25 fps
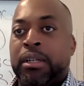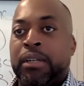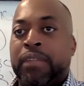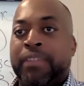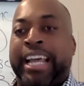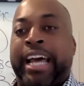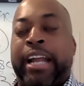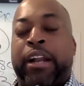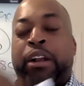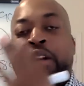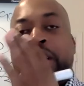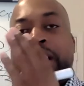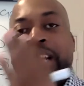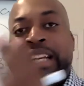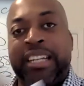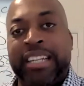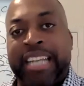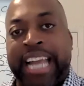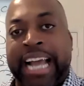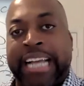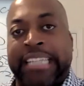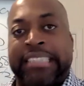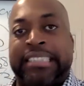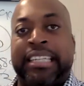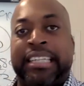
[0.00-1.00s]
that are
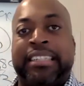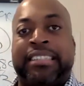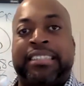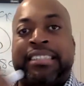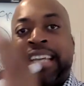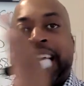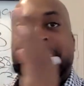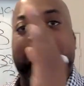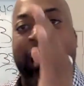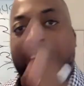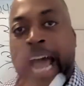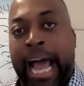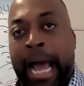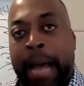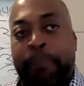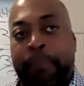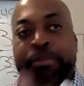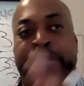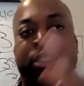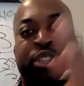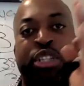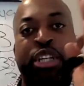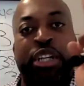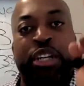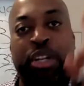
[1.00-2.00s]
connected to
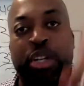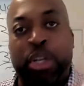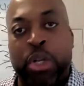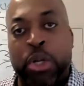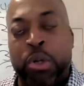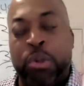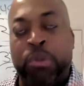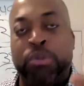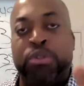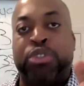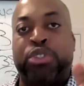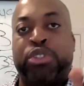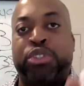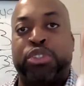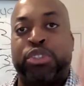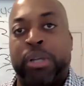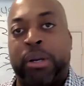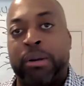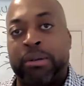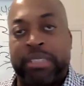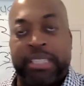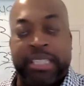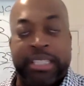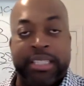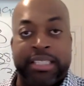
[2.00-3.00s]
absolute
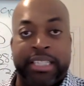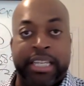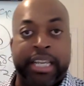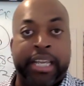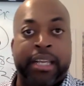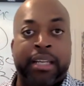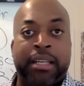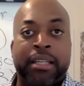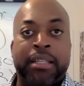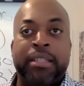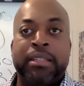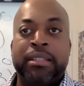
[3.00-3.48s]
certainty.